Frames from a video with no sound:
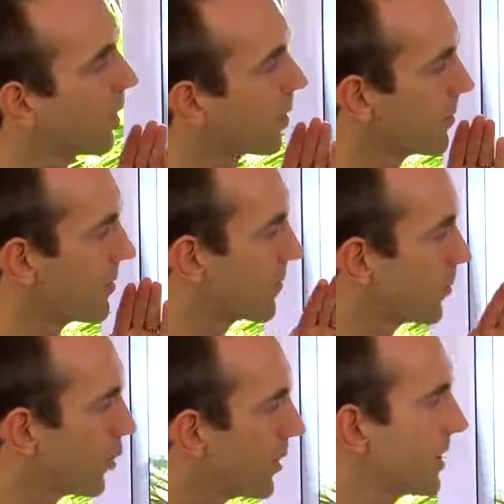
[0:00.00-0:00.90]

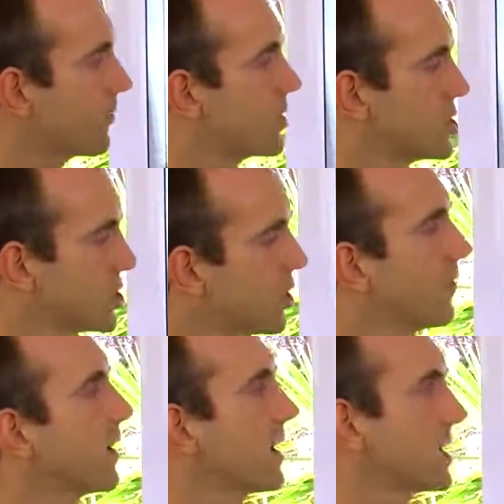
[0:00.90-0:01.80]
putting
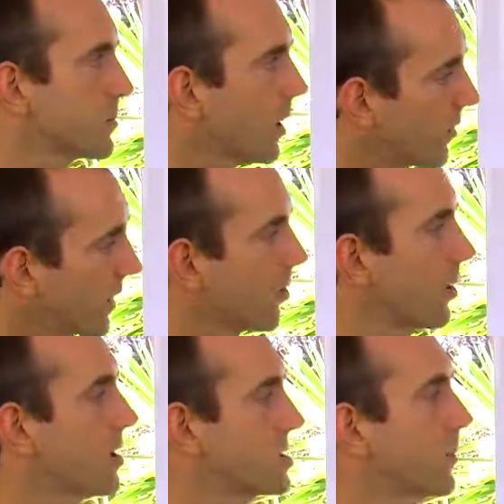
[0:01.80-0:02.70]
Rejuvenate as part of the
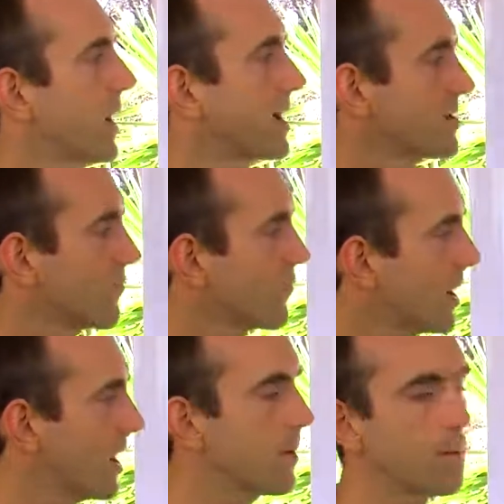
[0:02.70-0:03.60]
alkalizing pack is
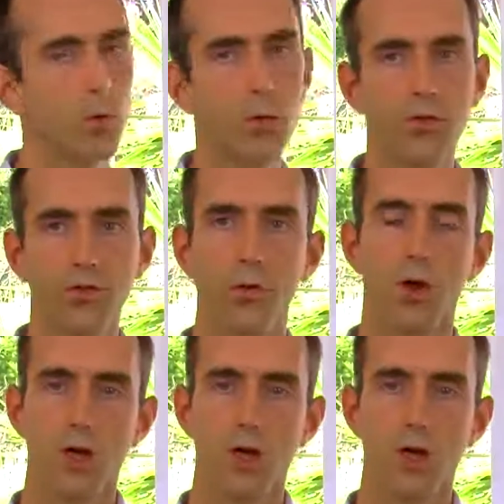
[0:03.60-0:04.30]
really important to